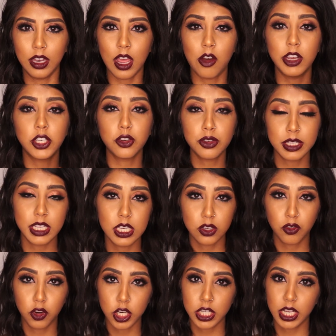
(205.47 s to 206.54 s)
Now, I chose these
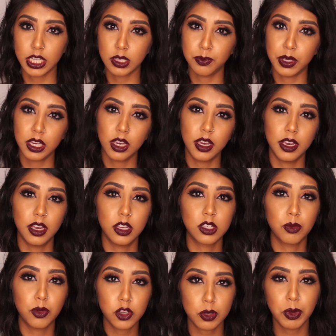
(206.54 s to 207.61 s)
4 shades because
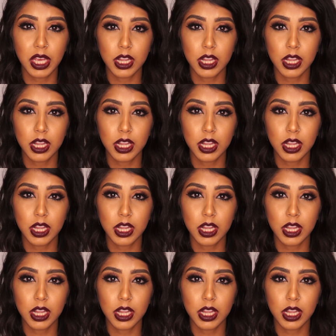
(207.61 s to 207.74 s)
most of my